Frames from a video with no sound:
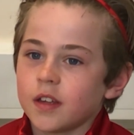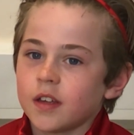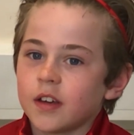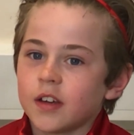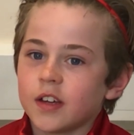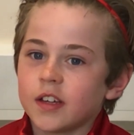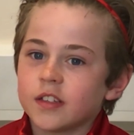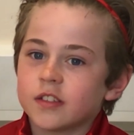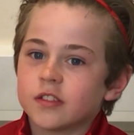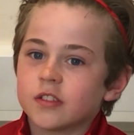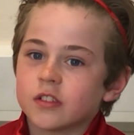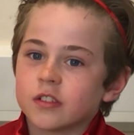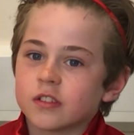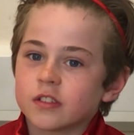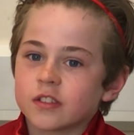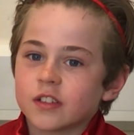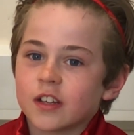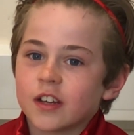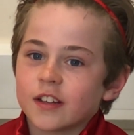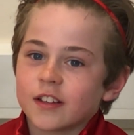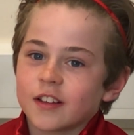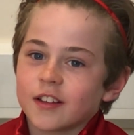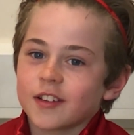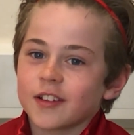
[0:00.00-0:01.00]
I just
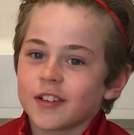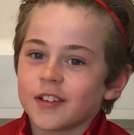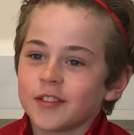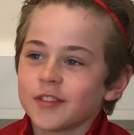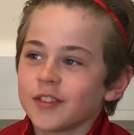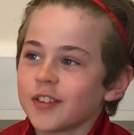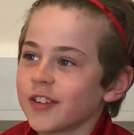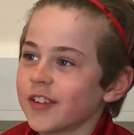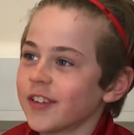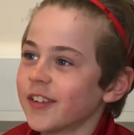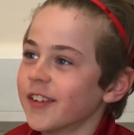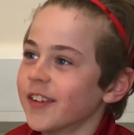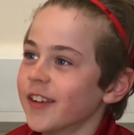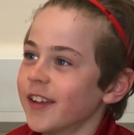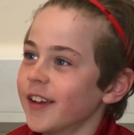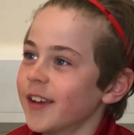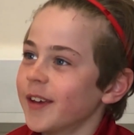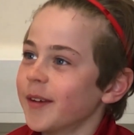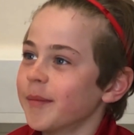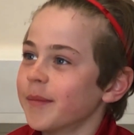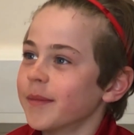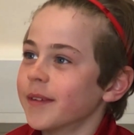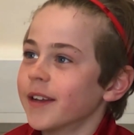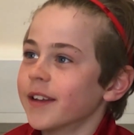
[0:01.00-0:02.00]
like the sound of the
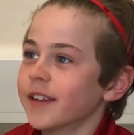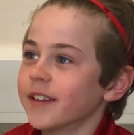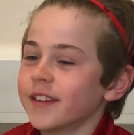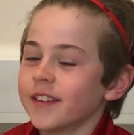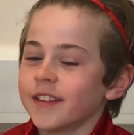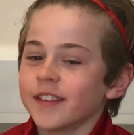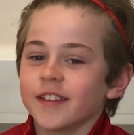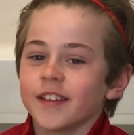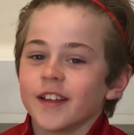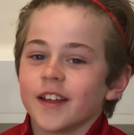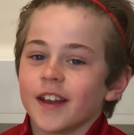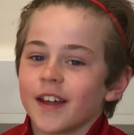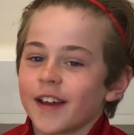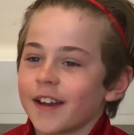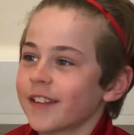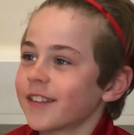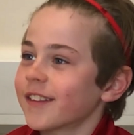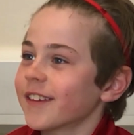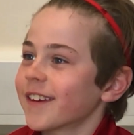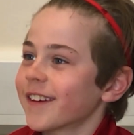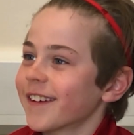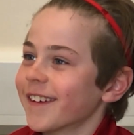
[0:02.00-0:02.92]
name, and I like the